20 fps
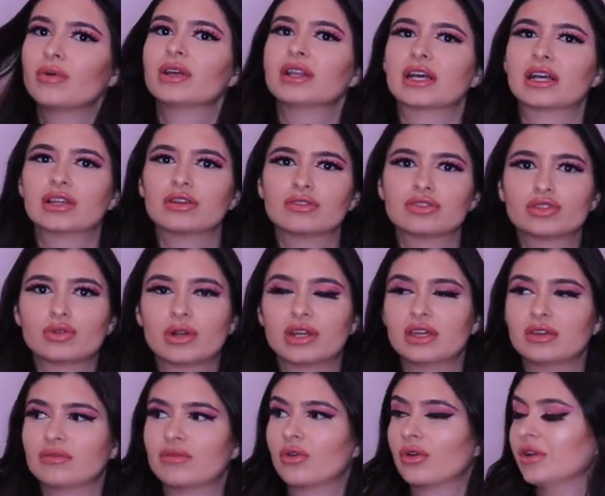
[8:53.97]
one, like a little
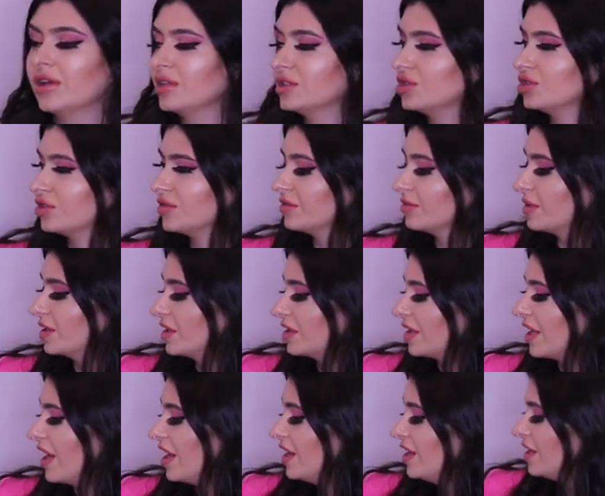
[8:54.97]
24 inch or something like
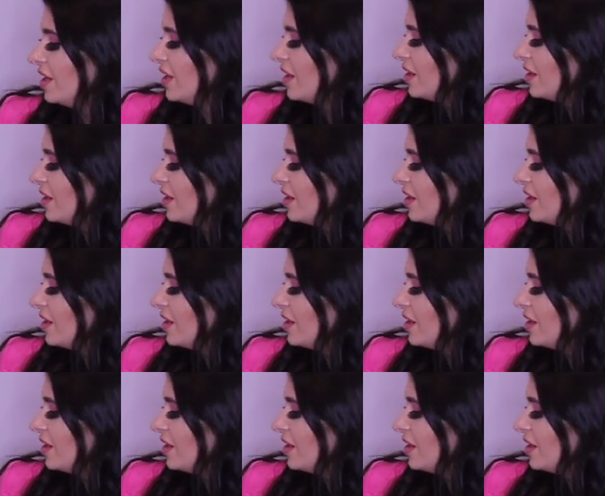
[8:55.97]
that.